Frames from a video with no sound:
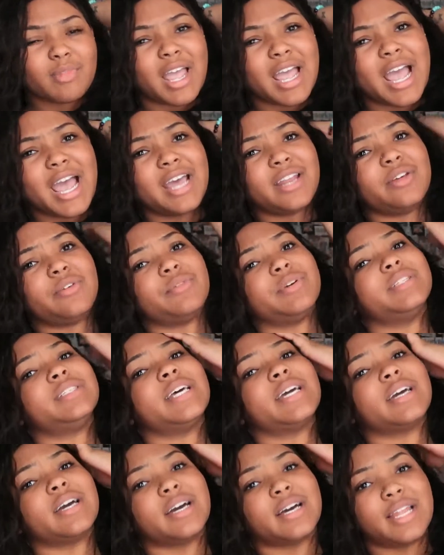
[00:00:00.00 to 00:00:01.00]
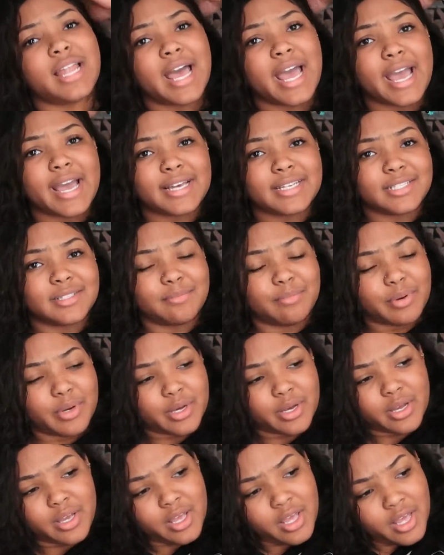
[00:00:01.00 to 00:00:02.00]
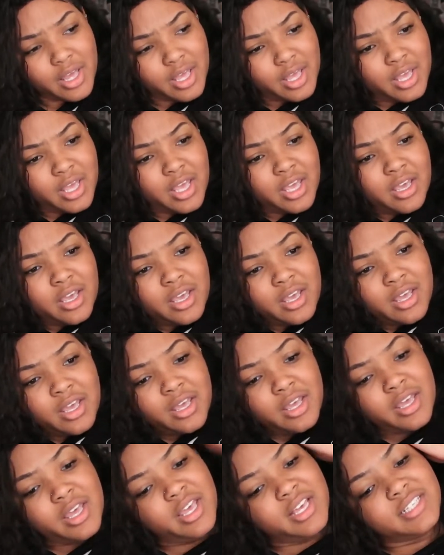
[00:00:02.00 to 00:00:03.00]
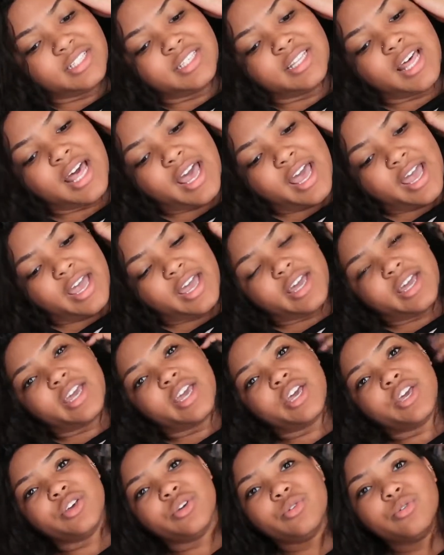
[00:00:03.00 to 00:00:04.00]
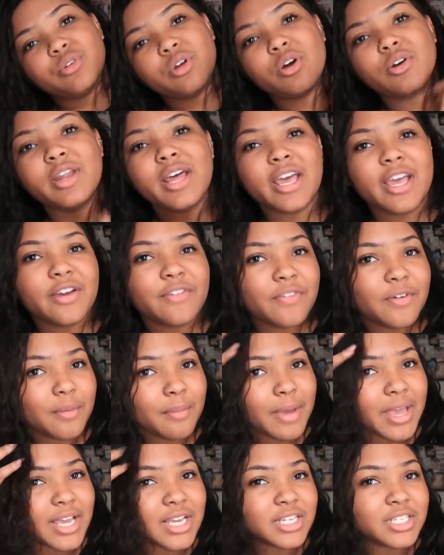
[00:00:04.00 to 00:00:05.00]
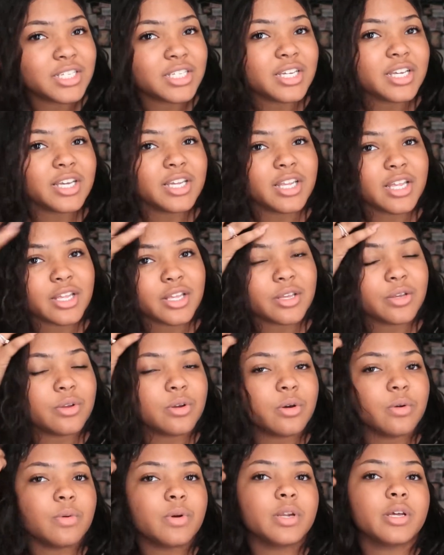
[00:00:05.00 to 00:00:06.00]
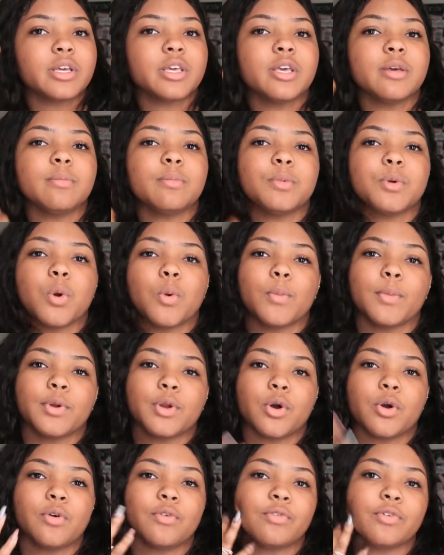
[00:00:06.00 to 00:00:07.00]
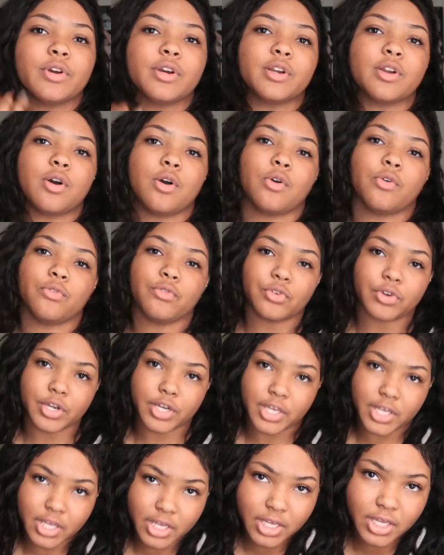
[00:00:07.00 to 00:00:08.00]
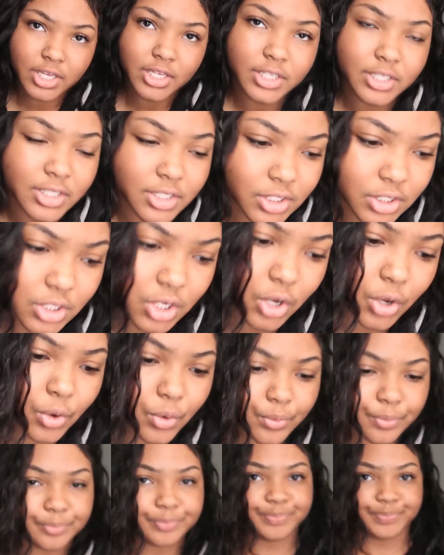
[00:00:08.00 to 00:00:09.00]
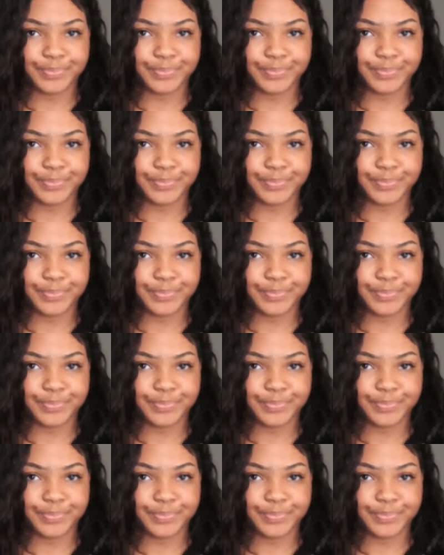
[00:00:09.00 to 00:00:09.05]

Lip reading: had to retake a class, but it's like, you know that information and you don't want to keep going over and over again. So,